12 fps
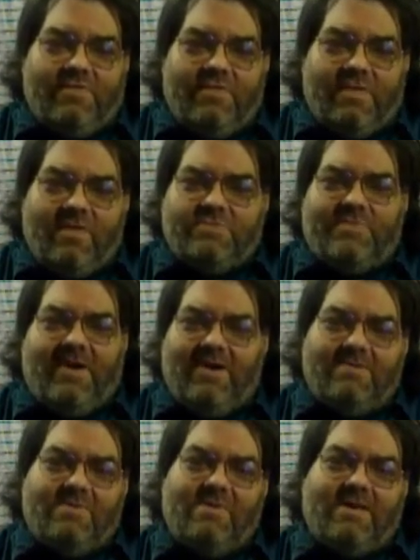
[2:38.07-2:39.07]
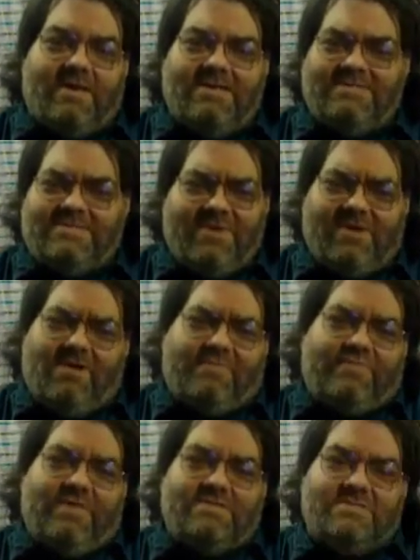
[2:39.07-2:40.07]
It was paranoia. It's
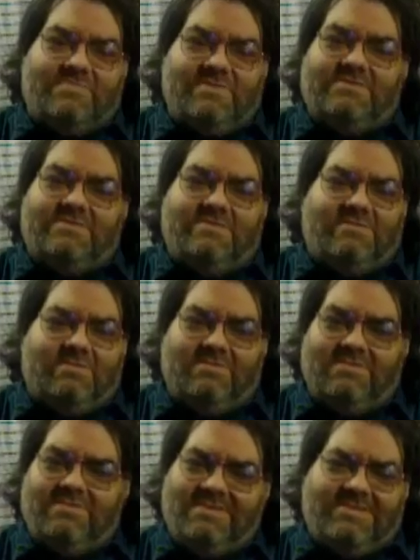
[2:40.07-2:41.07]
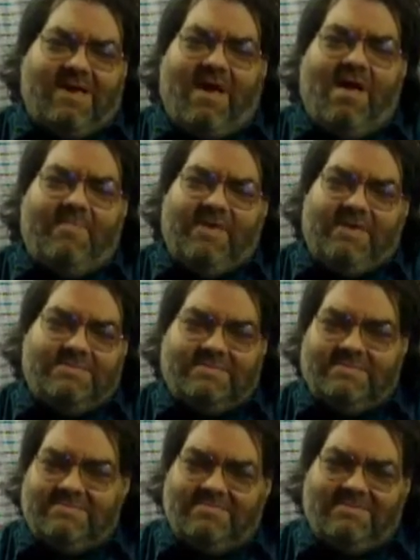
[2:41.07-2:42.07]
McCarthyism. It's
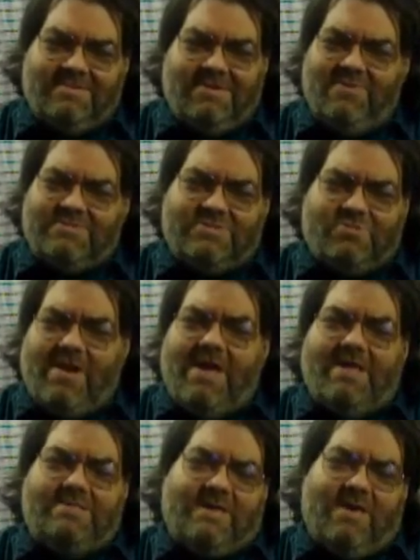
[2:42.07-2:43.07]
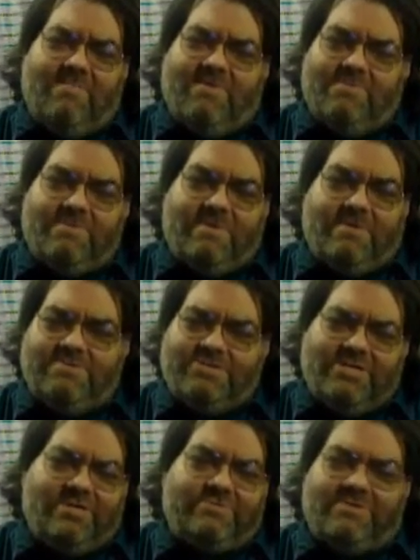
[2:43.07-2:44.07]
commies. It's the Reds coming for your
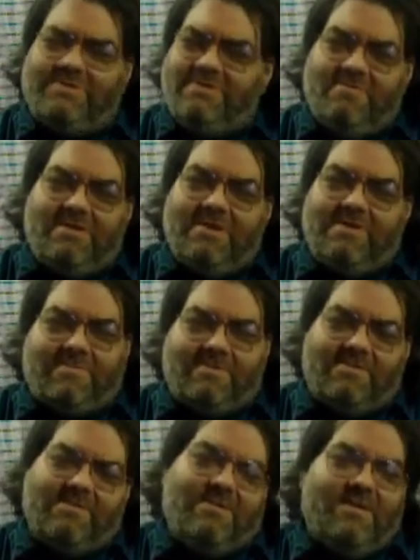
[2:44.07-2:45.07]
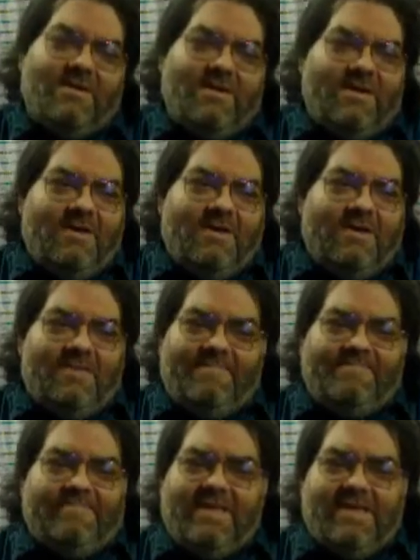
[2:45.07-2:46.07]
children or whatever.
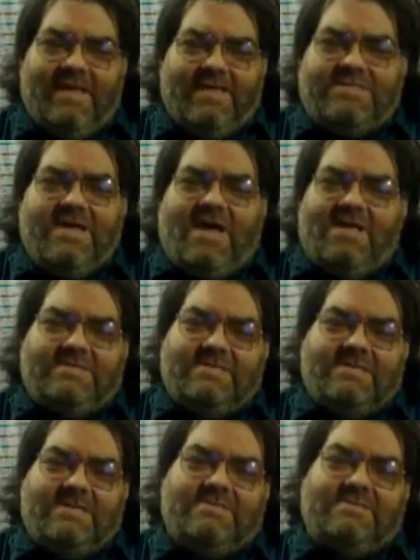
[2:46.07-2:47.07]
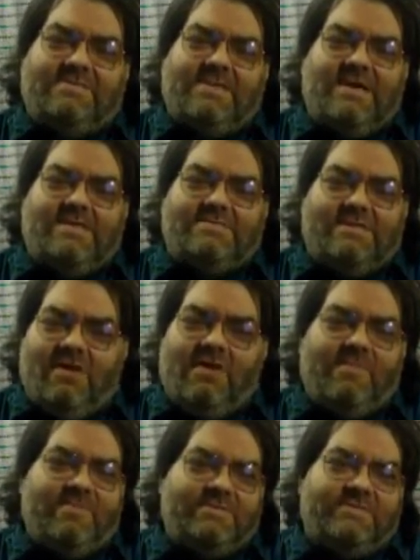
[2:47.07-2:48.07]
It's nonsense, and it's
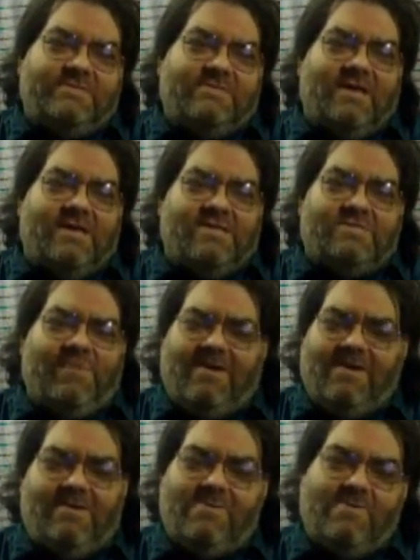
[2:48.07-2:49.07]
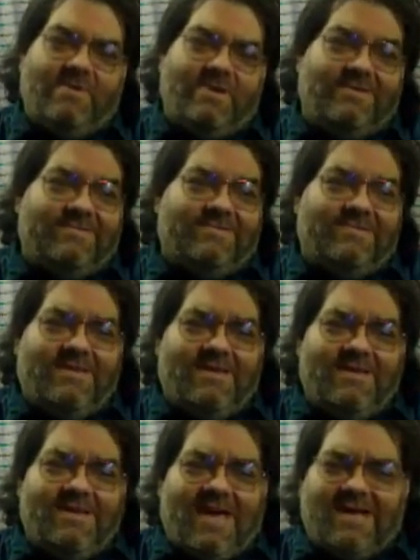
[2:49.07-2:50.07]
alarmist, and it's paranoid,
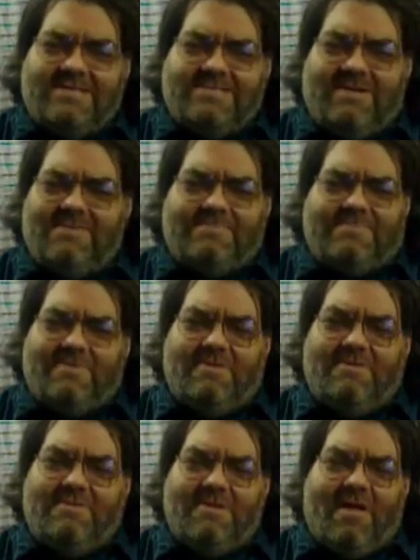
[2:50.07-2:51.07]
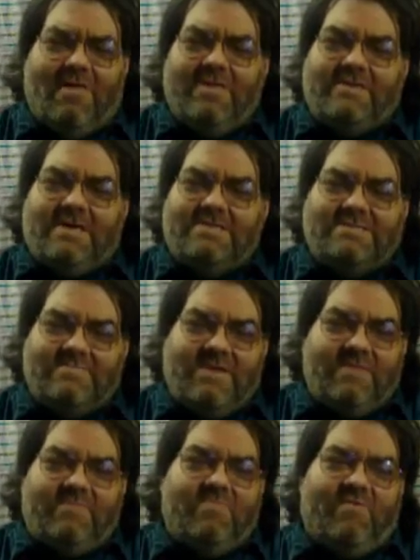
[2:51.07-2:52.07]
and it's hurtful. All it does is
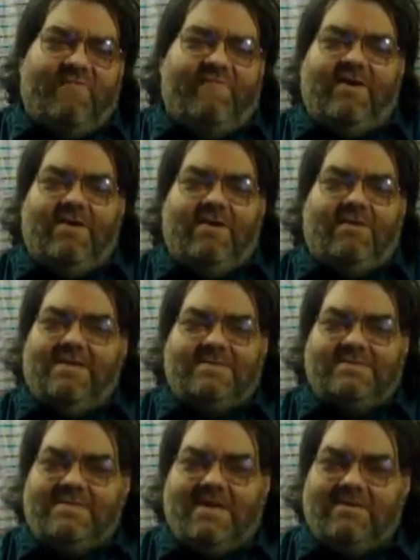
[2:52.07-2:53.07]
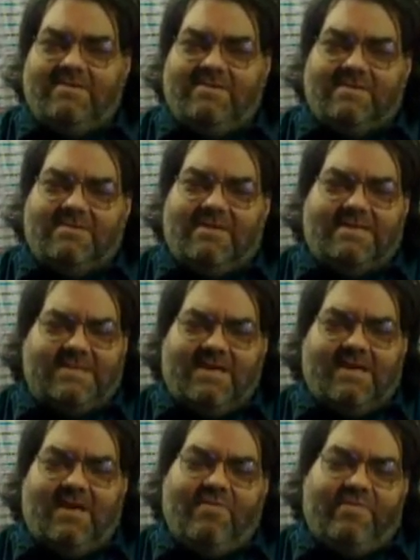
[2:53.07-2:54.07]
make people fear, and that's not good. That's
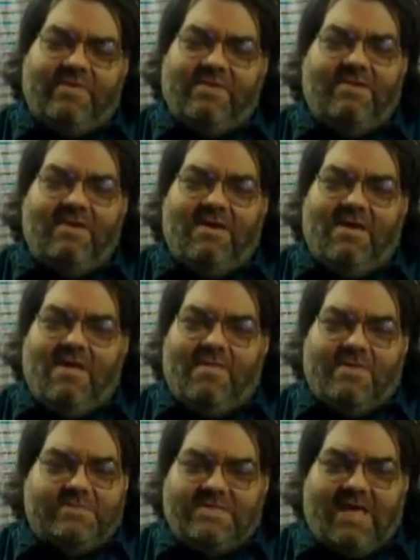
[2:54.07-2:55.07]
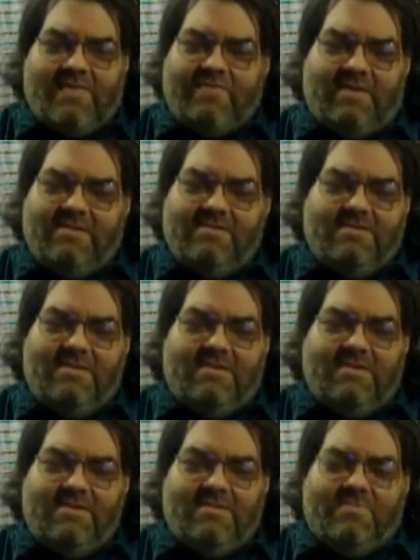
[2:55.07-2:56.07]
not healthy. There's nothing
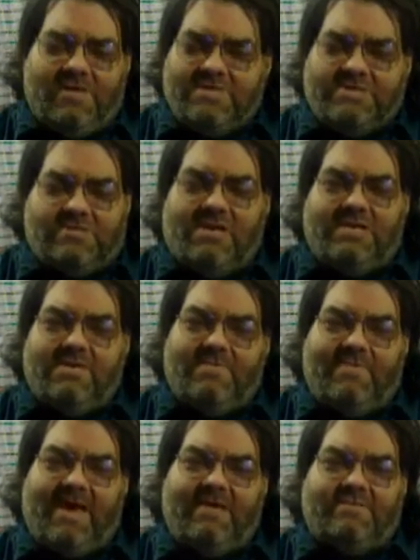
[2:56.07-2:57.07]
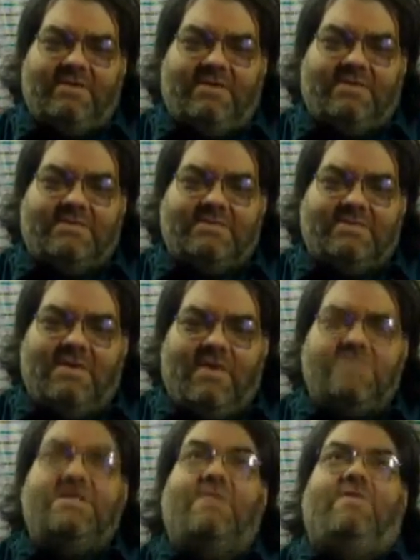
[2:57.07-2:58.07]
constructive about this.
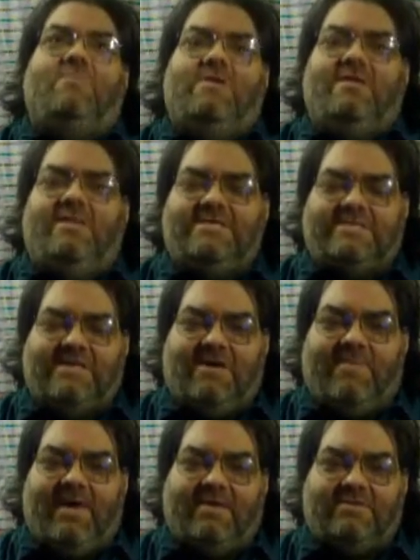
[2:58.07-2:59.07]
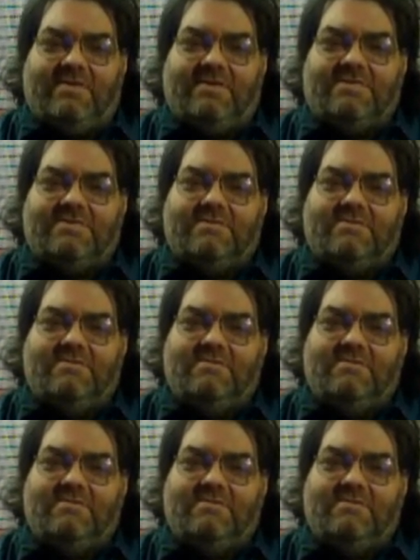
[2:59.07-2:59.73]
There's nothing realistic about this.